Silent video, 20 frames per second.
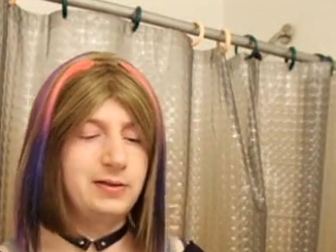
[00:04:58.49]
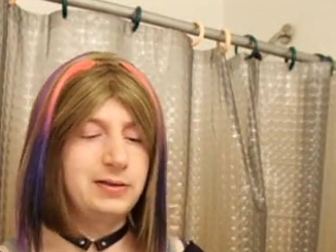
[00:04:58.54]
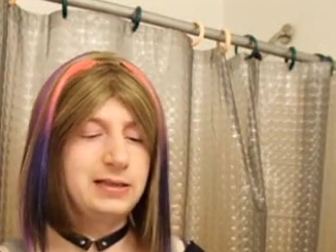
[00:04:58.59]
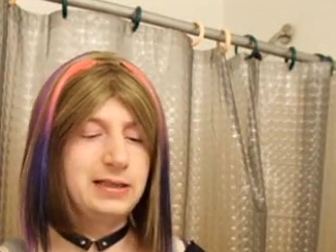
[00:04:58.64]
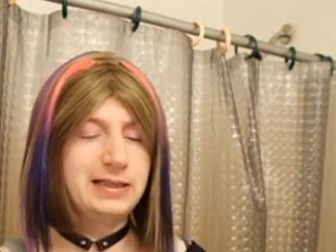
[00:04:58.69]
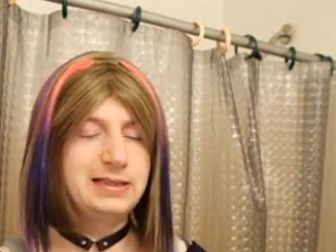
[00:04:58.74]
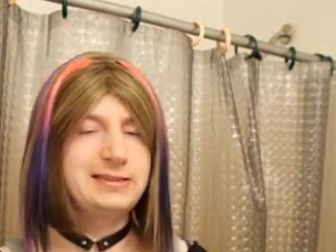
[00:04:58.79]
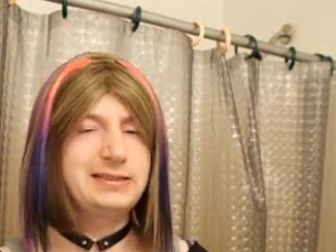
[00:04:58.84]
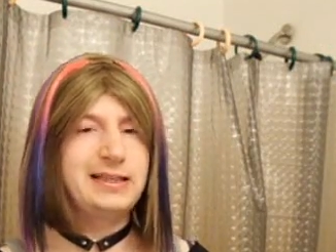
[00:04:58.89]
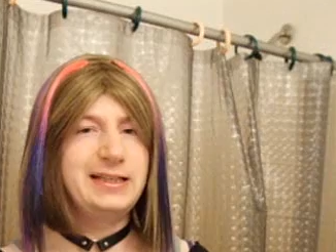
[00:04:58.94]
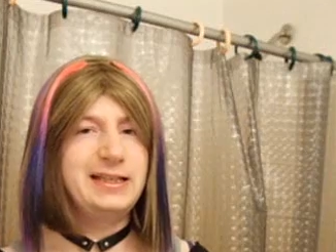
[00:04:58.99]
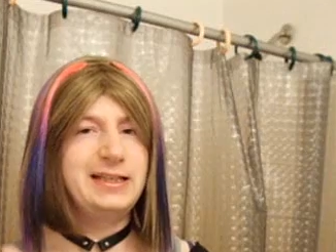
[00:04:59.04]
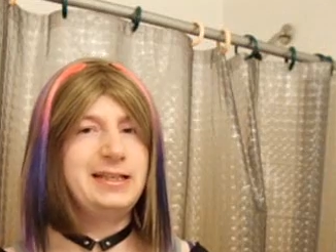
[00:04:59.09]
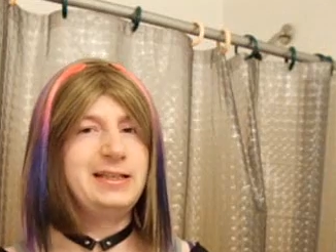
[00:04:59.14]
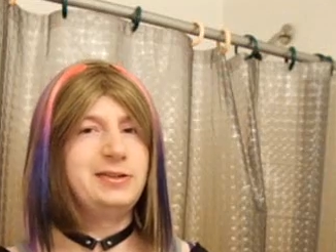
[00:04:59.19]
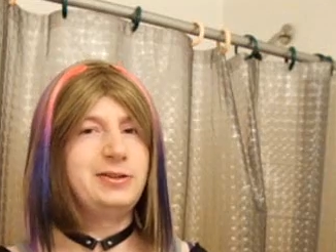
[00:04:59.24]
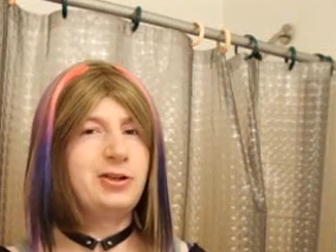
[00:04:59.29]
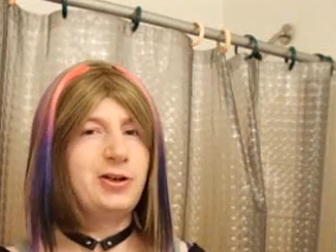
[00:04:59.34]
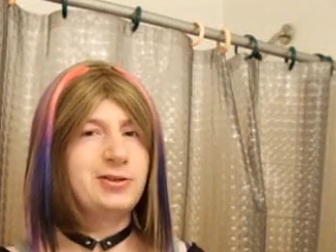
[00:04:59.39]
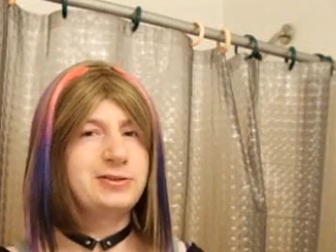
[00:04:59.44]
And they say that
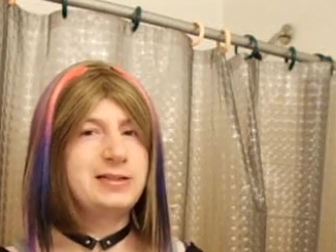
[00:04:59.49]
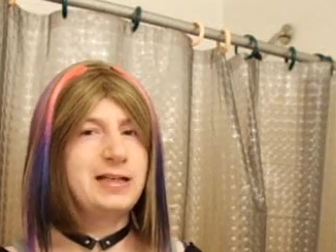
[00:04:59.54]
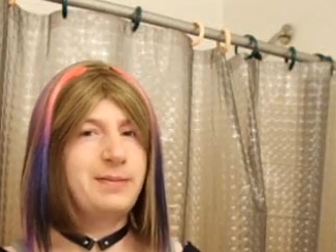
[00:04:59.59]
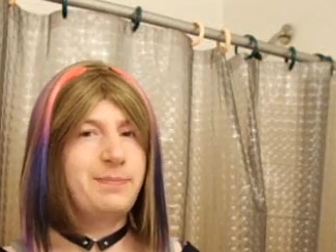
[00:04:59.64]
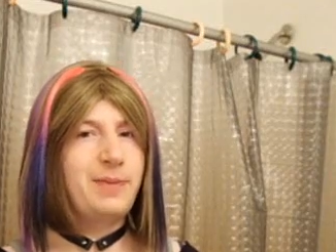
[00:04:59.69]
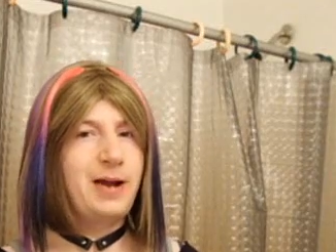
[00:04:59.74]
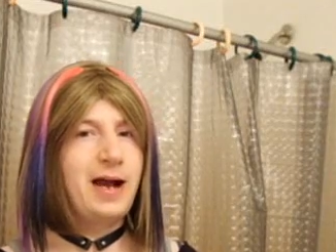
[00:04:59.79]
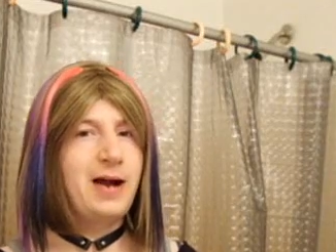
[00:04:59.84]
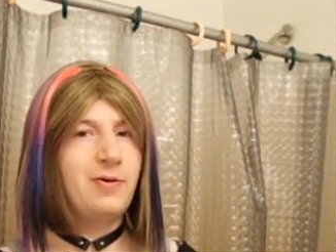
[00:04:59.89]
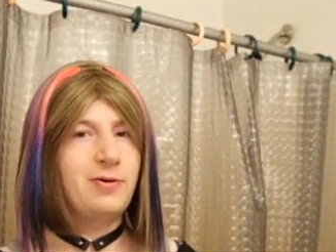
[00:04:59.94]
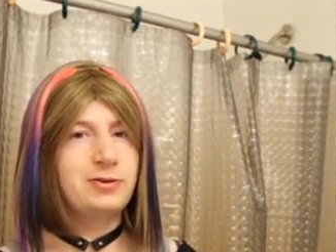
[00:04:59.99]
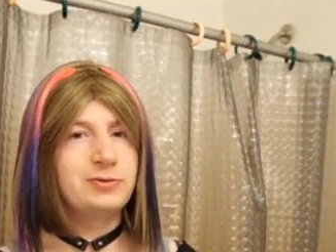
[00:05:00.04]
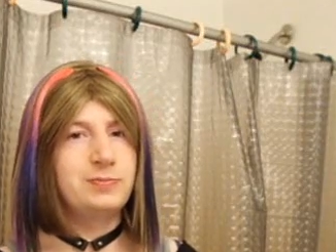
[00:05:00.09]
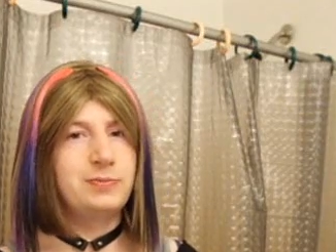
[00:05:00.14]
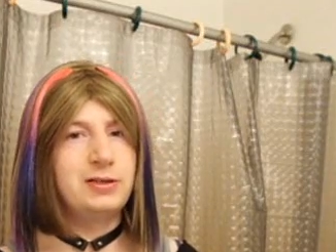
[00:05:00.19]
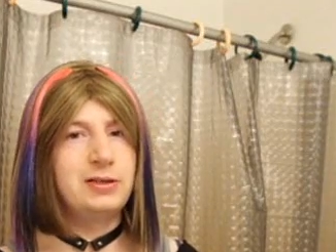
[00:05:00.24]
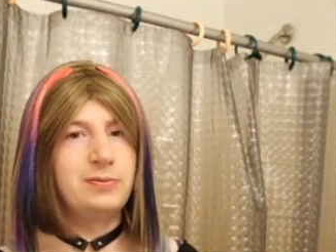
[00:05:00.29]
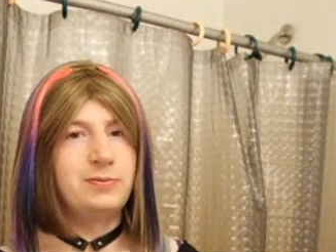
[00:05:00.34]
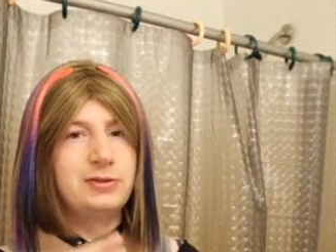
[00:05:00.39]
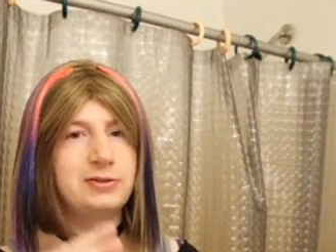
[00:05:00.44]
he does have powers,
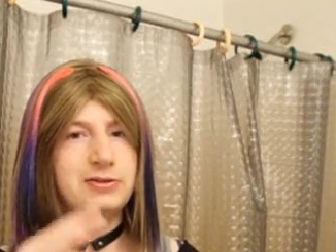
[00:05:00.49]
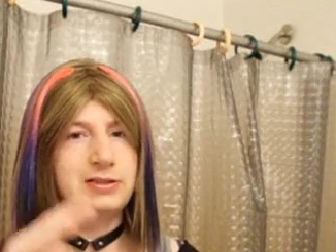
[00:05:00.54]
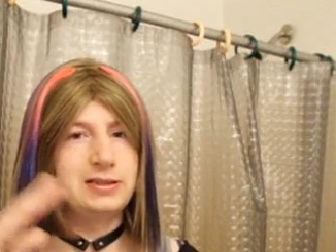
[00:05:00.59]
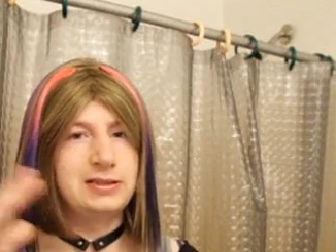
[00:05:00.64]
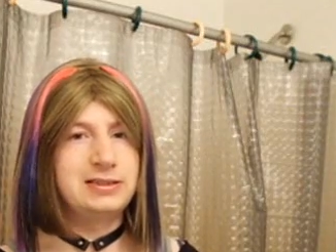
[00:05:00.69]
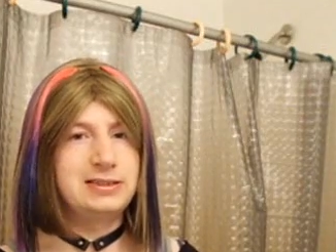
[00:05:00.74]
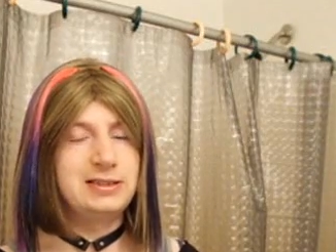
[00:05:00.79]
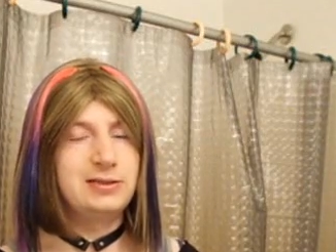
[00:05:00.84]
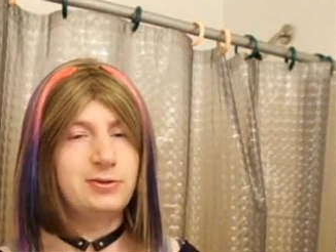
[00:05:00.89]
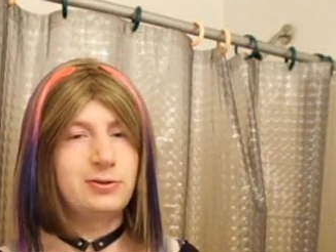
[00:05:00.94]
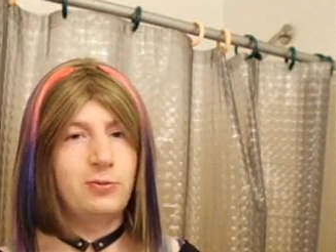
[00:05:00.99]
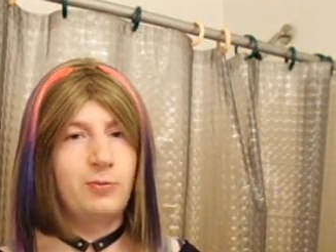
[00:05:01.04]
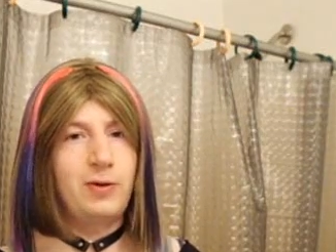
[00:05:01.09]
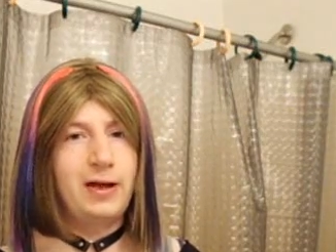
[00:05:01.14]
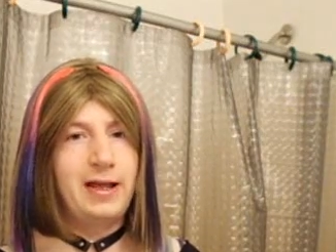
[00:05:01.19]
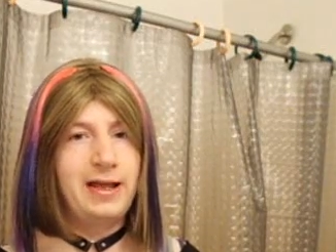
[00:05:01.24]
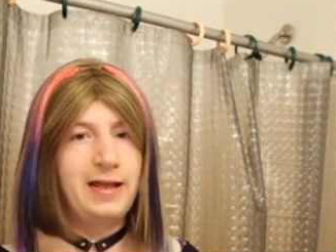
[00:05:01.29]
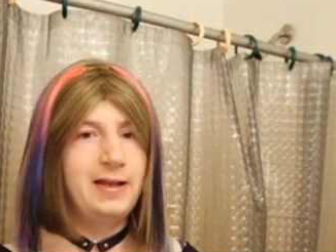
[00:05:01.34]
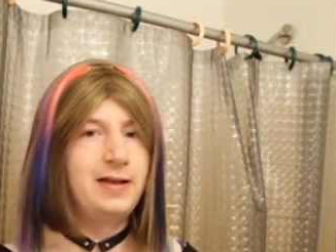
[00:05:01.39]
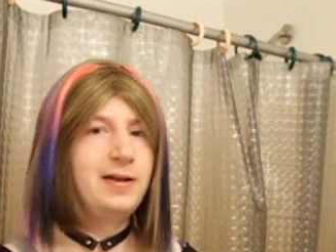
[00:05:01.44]
but it was concealed
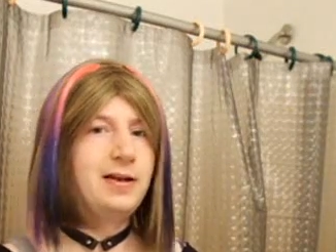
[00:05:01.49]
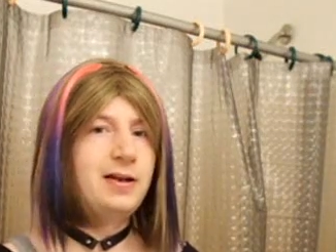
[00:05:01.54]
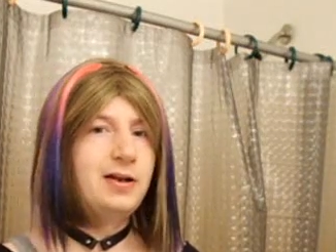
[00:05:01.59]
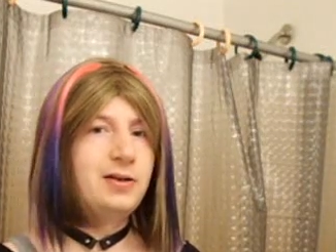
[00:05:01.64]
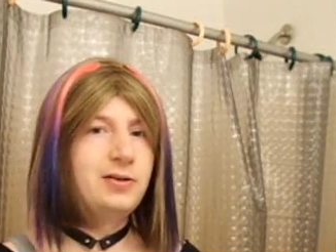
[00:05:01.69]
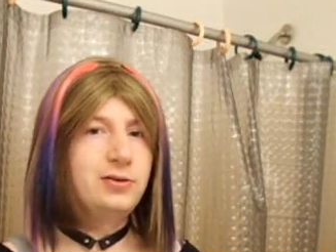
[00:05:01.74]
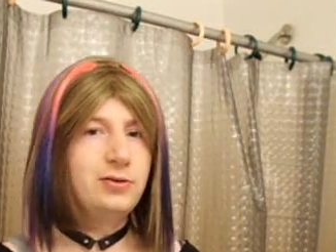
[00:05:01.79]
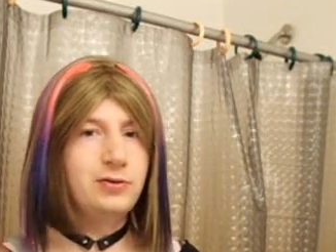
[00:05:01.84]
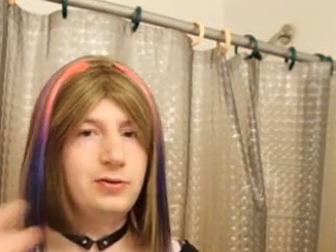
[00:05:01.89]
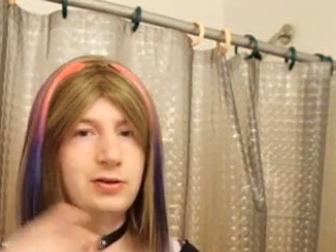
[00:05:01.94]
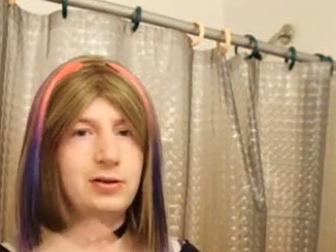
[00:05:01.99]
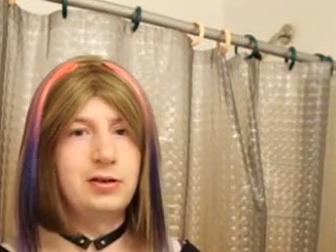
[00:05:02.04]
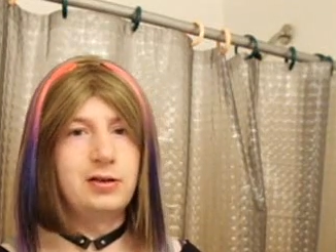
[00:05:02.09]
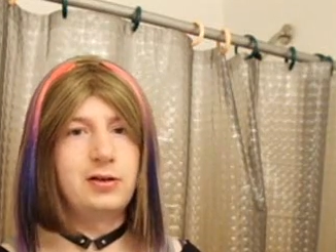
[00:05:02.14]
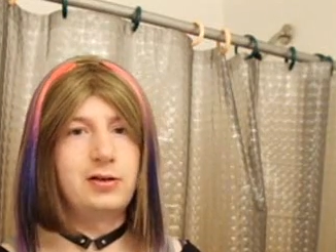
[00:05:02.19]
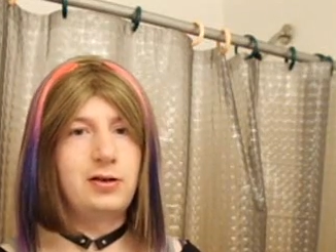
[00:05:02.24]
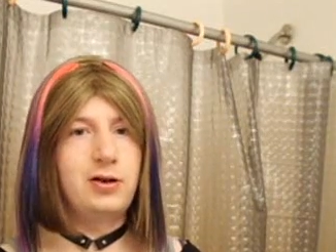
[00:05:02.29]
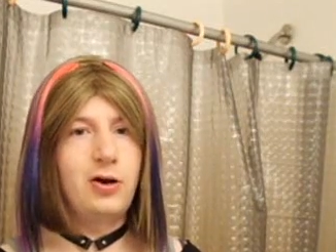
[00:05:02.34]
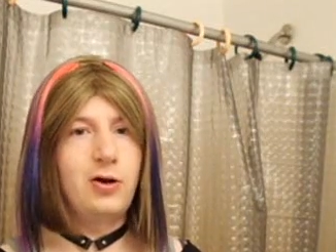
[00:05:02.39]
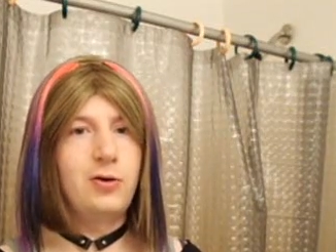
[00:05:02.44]
away through the
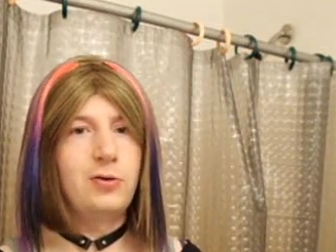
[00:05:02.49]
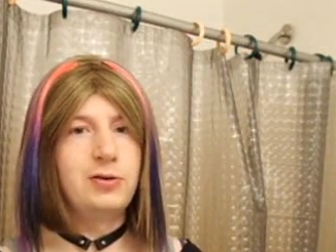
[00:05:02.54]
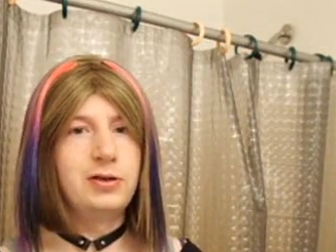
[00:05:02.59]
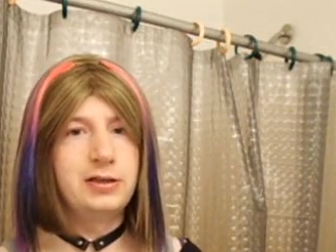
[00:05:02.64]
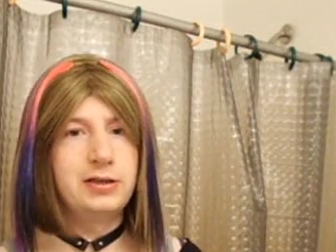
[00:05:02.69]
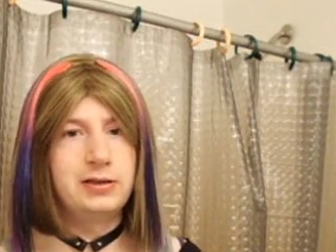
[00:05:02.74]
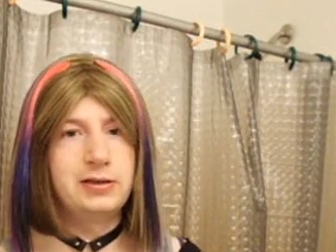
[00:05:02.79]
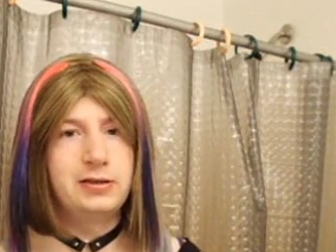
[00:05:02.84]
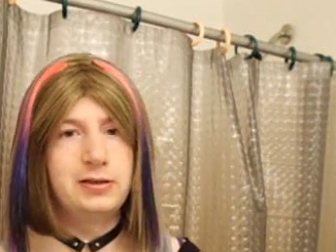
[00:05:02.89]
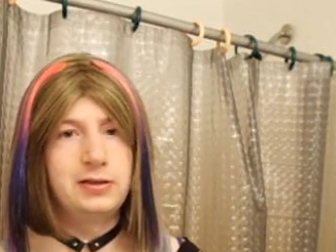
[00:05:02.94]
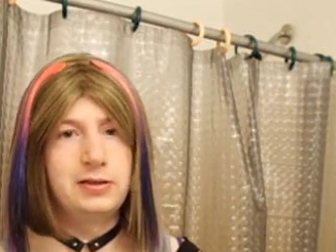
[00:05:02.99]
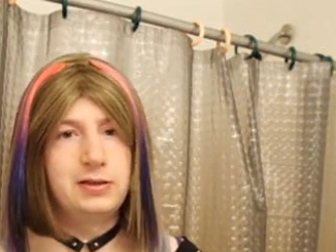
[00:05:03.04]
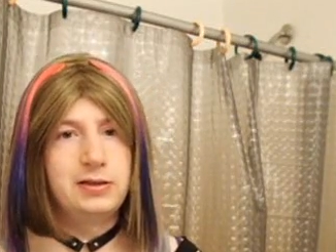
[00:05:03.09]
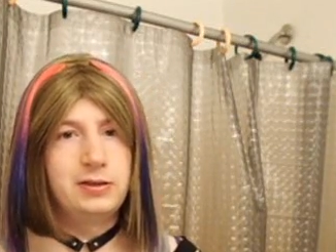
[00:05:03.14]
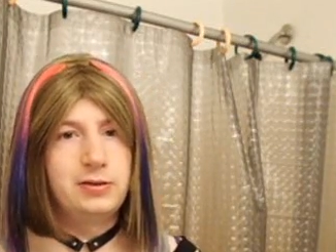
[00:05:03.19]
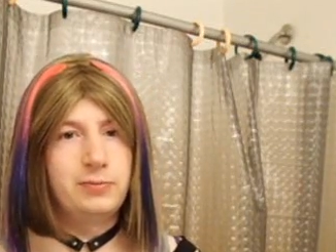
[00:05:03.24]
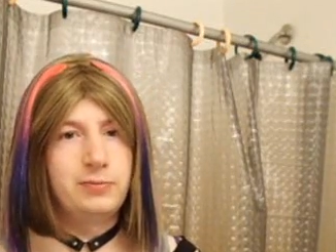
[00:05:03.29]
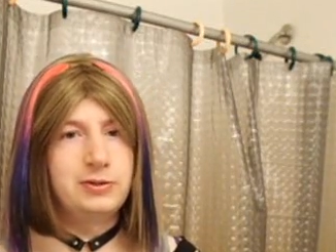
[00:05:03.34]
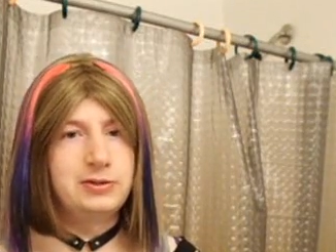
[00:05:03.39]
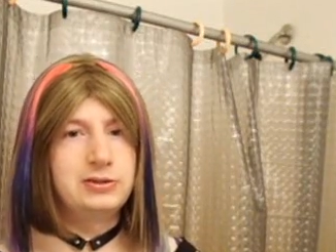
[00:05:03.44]
Coda,
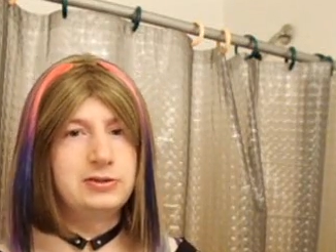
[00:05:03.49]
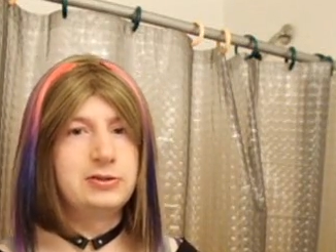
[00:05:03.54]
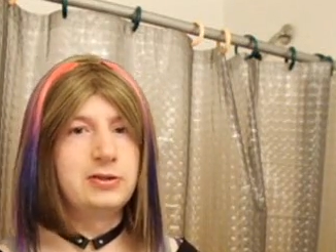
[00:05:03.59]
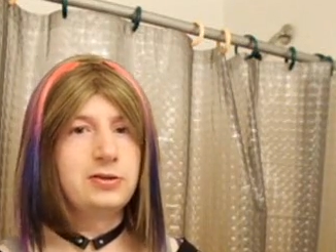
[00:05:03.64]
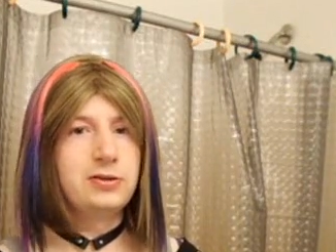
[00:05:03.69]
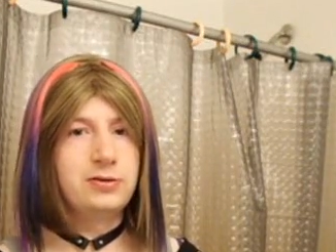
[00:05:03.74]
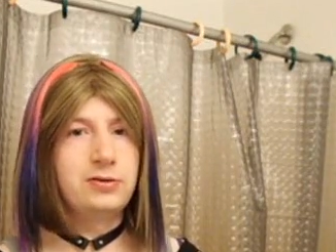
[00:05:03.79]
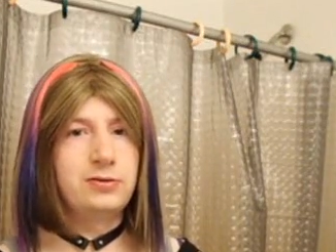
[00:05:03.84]
which is a,